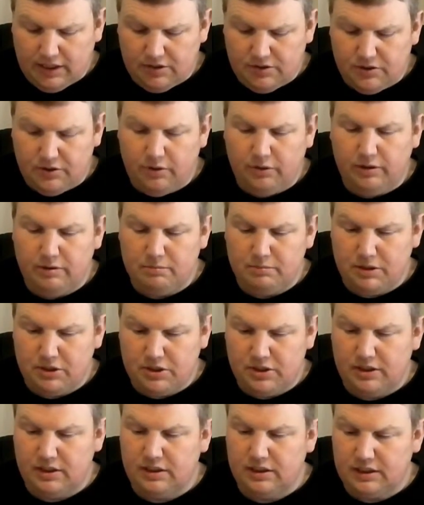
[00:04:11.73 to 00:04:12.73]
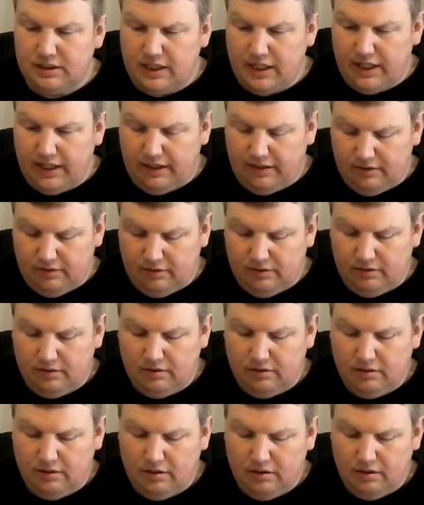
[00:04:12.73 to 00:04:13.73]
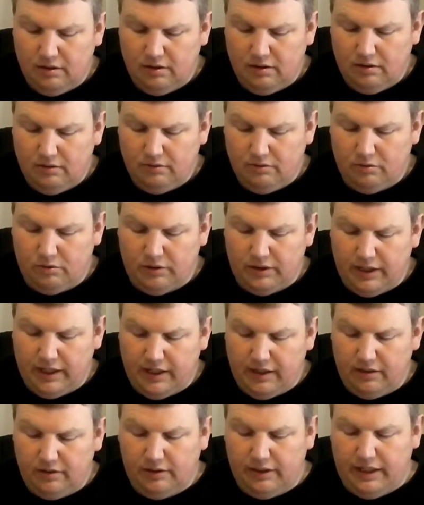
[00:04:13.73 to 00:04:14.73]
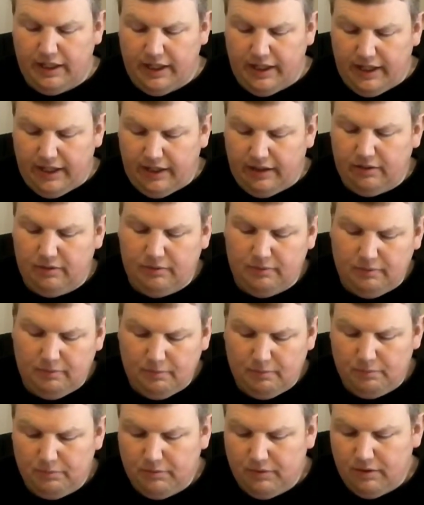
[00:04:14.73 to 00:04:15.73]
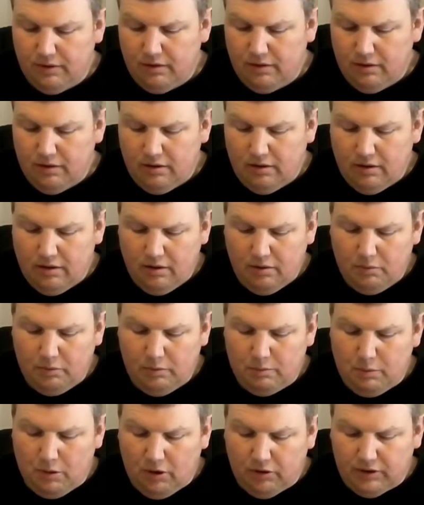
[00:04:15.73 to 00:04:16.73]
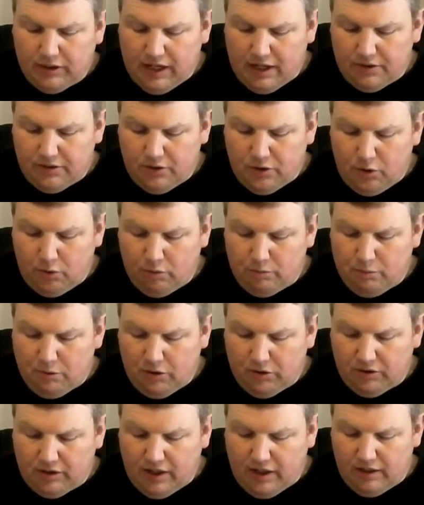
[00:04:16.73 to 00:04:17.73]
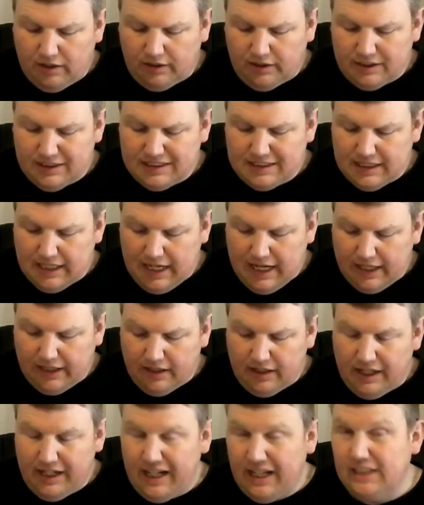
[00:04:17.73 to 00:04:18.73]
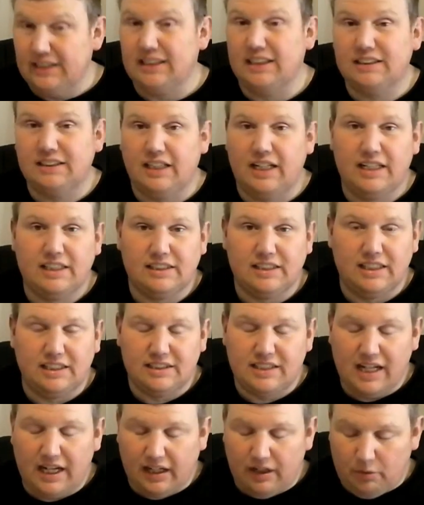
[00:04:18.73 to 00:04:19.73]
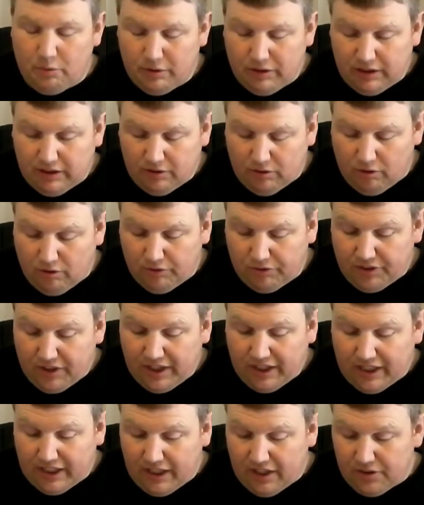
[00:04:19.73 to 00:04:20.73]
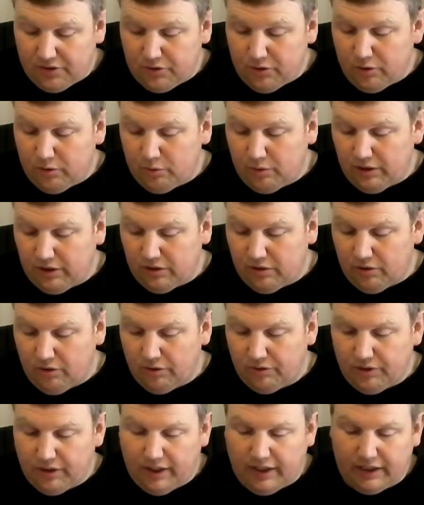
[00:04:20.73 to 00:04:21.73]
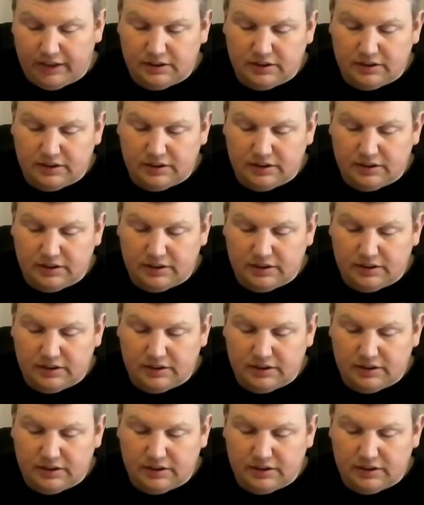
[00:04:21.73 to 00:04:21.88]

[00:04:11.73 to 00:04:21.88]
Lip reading: Duke and Michigan State for the Elite Eight. We both got Duke. We both got Gonzaga. He has, like I said, Gonzaga winning the whole thing. I got Duke winning the whole thing.